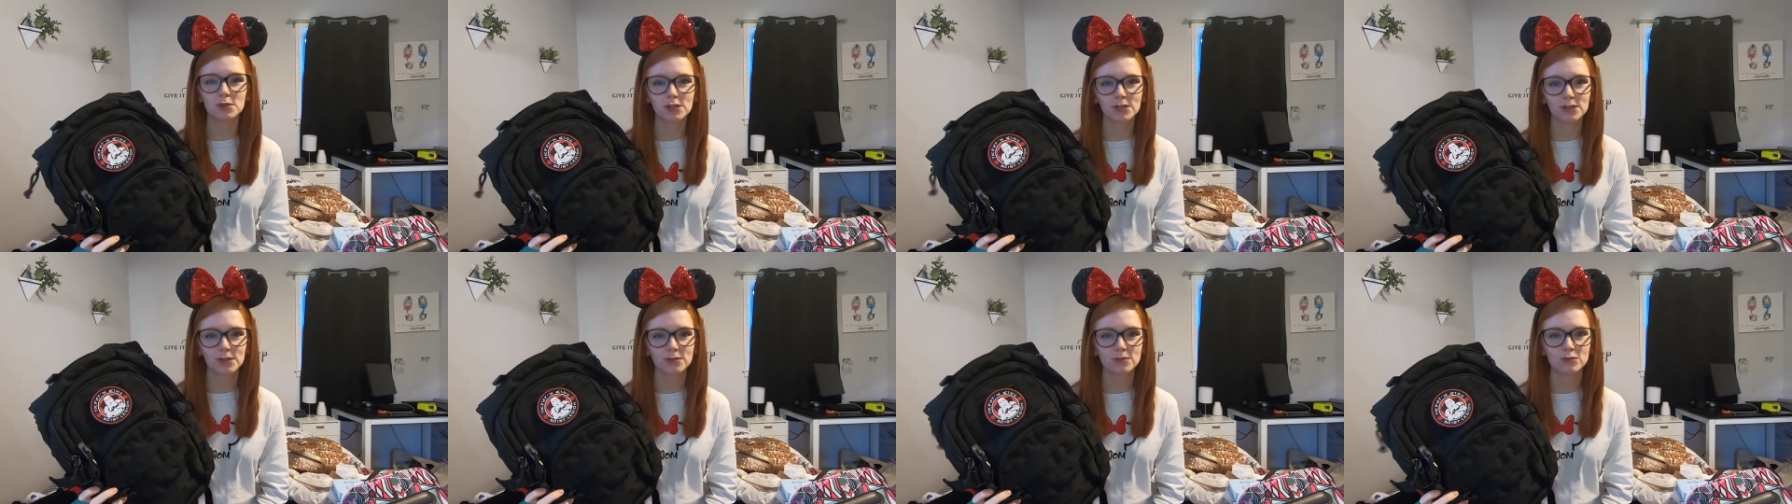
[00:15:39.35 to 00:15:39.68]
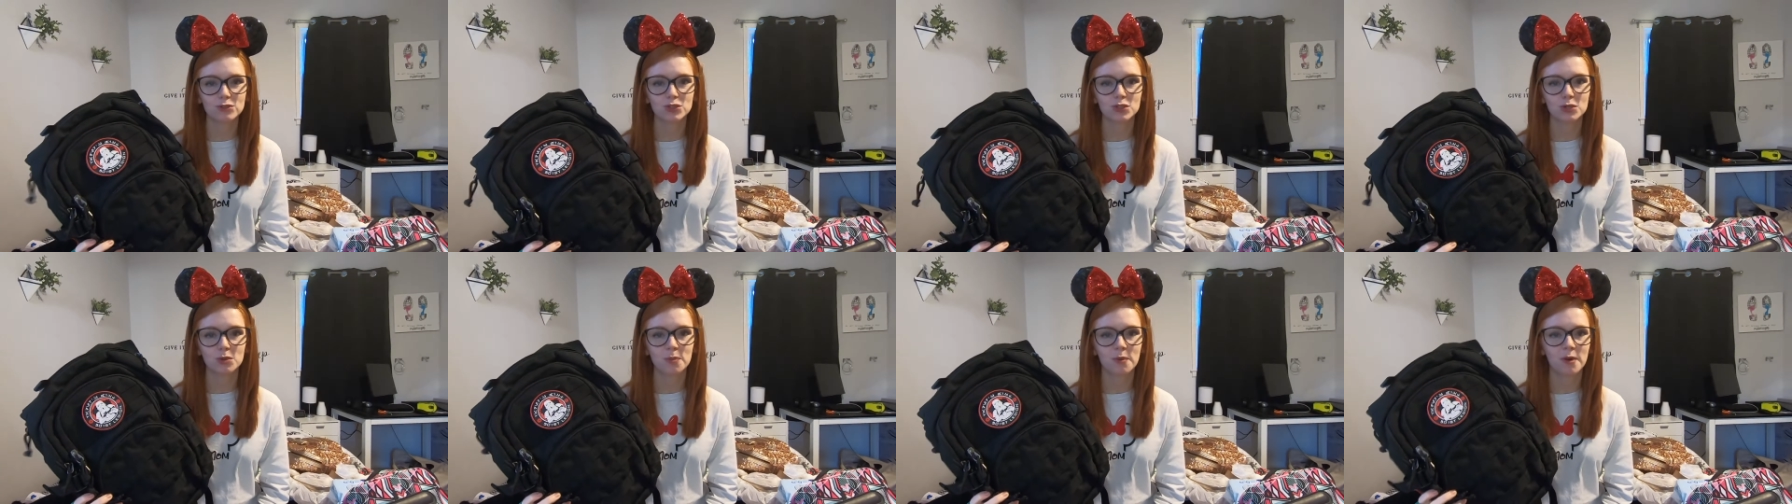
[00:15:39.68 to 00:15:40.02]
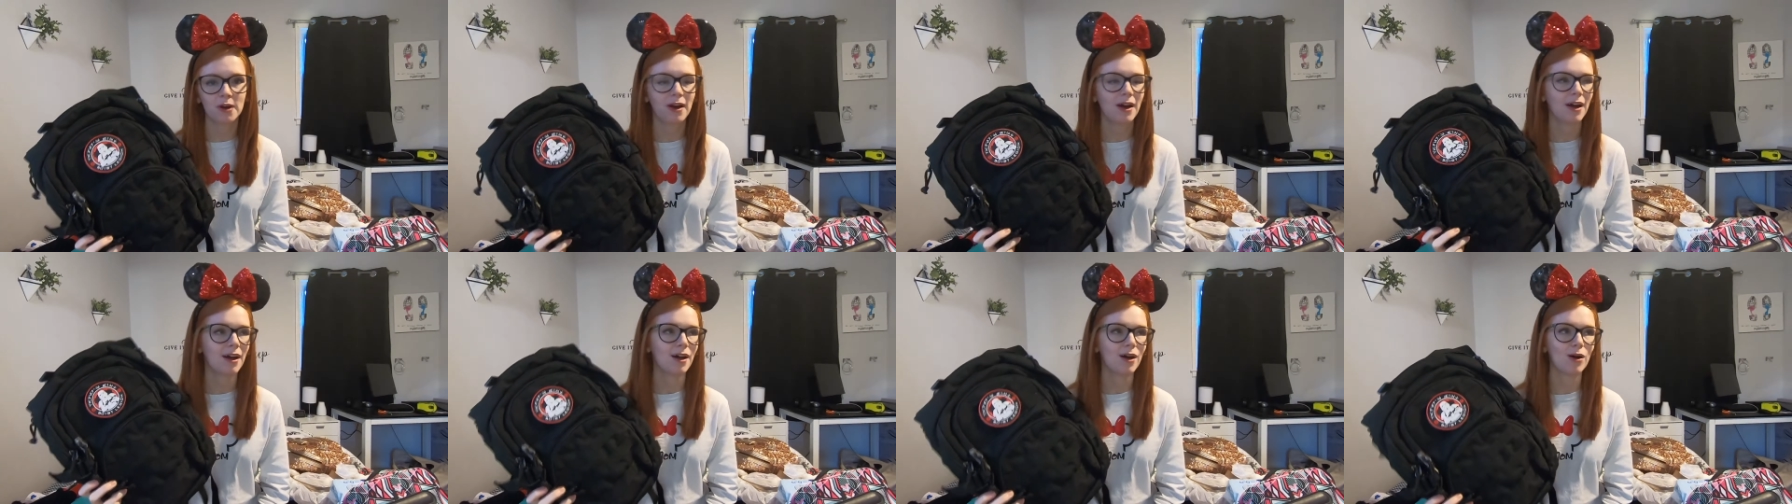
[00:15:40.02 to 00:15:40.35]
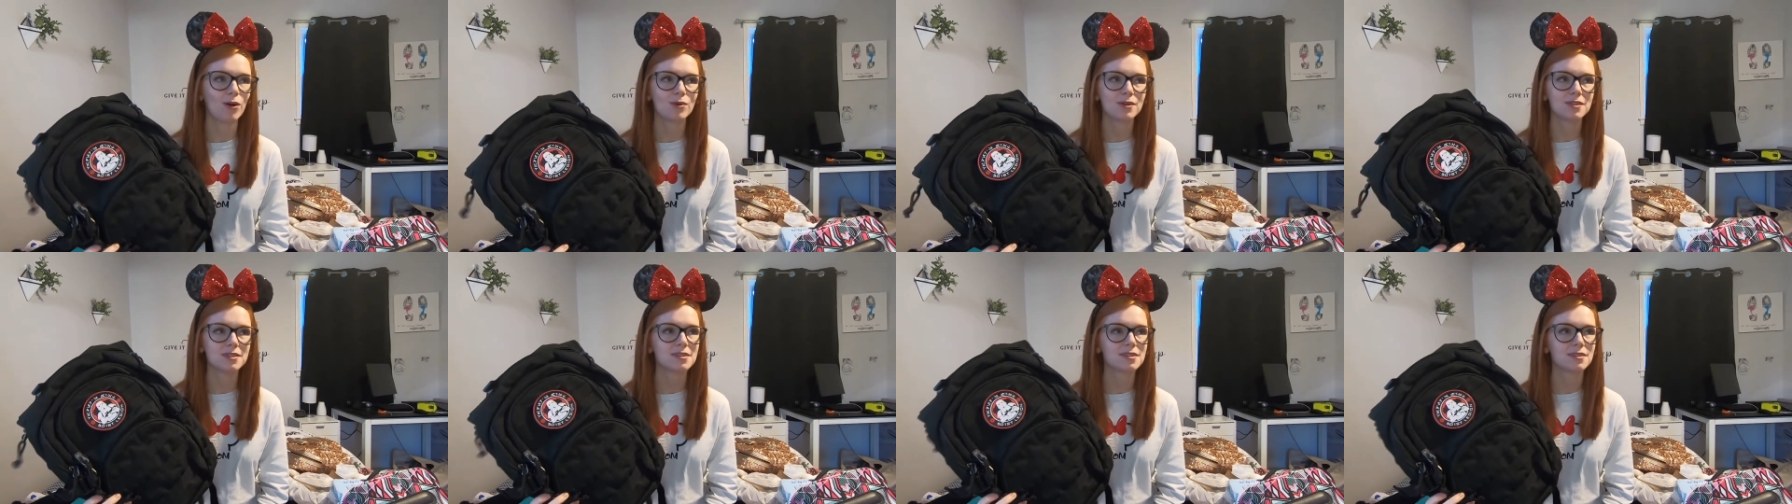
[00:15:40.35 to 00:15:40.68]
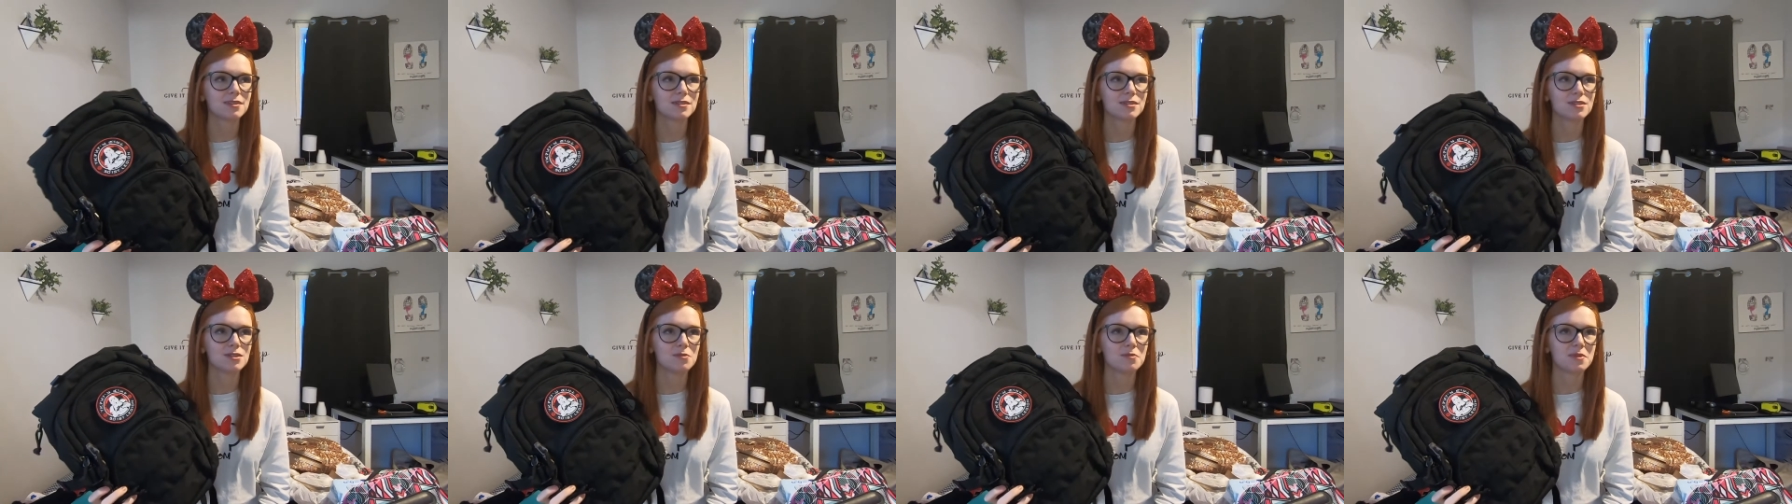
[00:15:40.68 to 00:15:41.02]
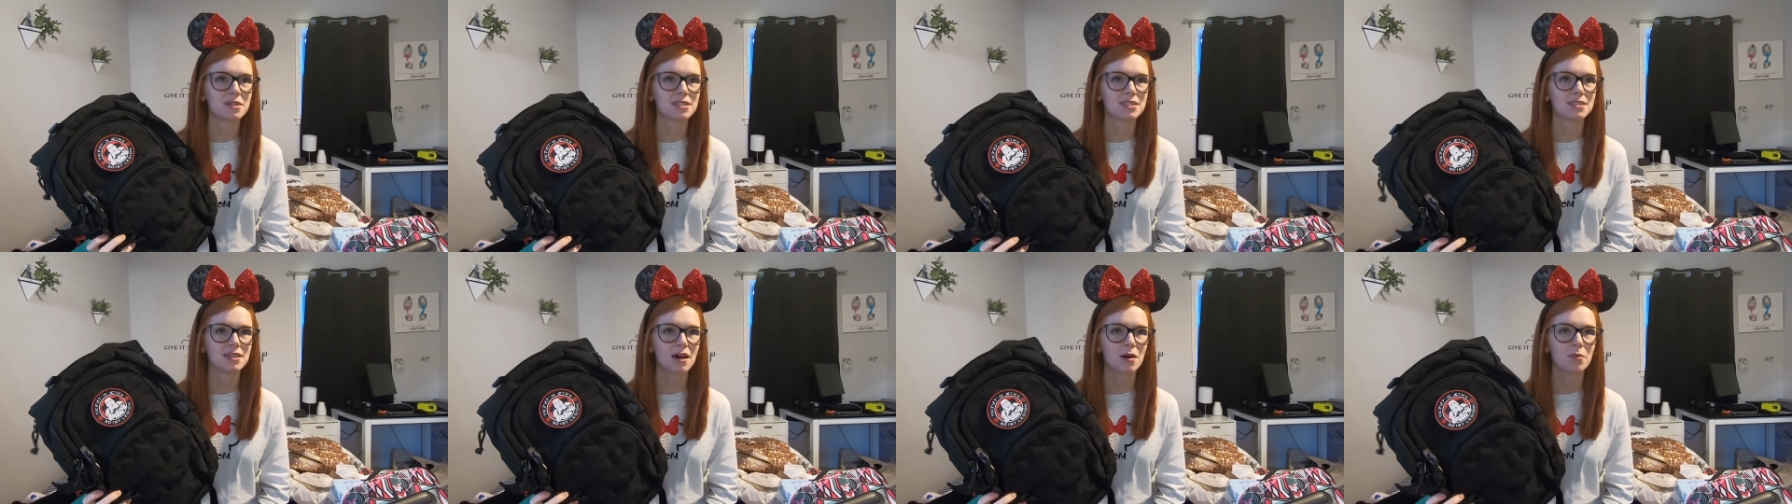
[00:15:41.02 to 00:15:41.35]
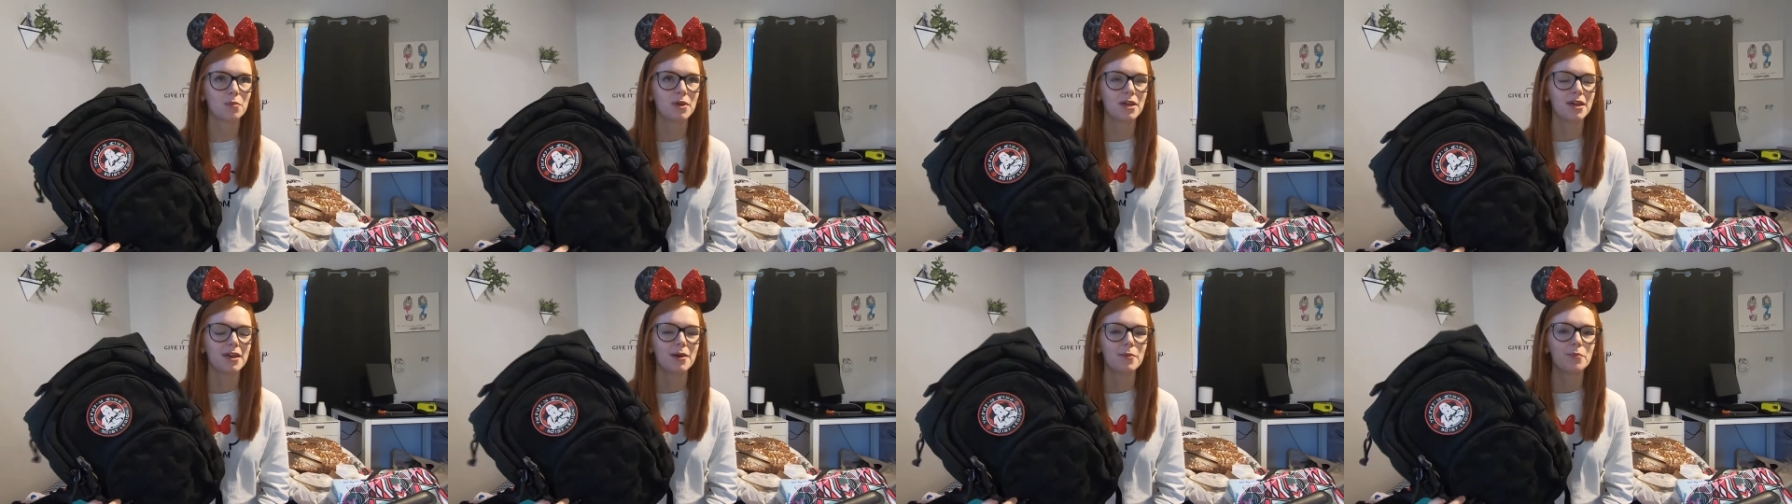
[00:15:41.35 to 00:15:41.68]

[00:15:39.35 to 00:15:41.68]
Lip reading: Clone Trooper, I always get the two mixed up,